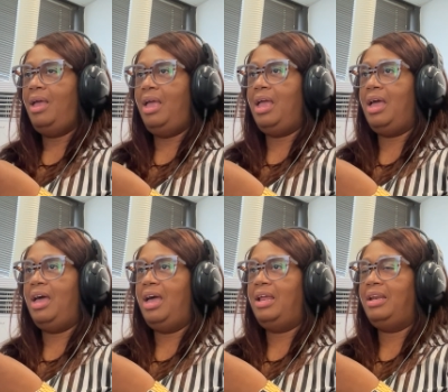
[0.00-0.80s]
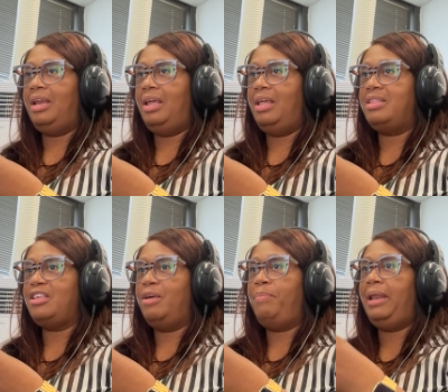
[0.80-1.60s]
and it's
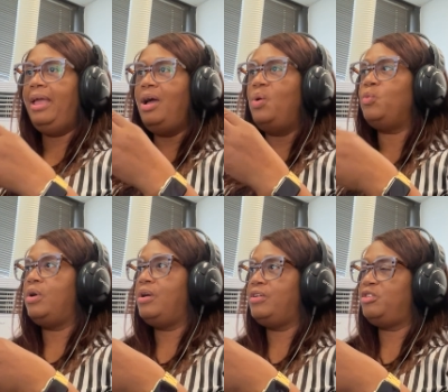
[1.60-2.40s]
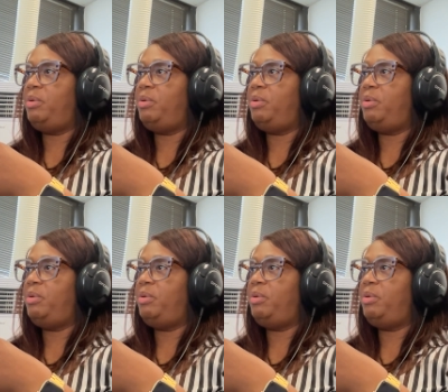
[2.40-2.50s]
a play on words